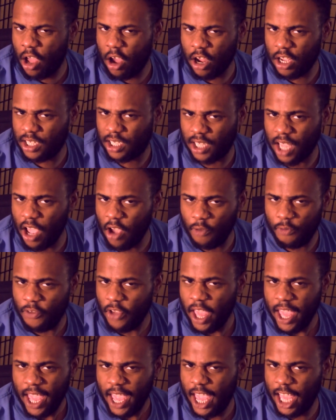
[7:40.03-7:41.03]

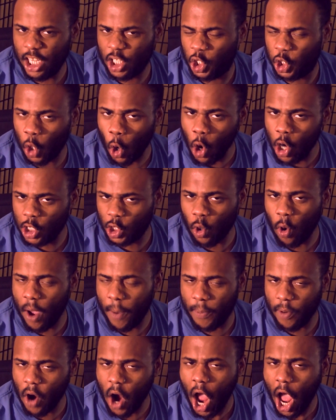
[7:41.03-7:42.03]
herself in shorts
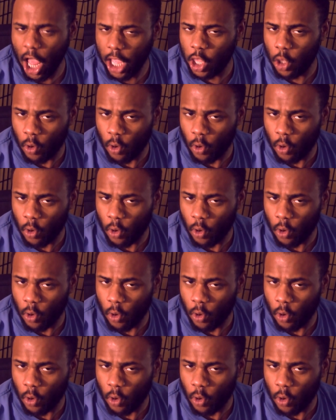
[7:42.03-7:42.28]
or a bra,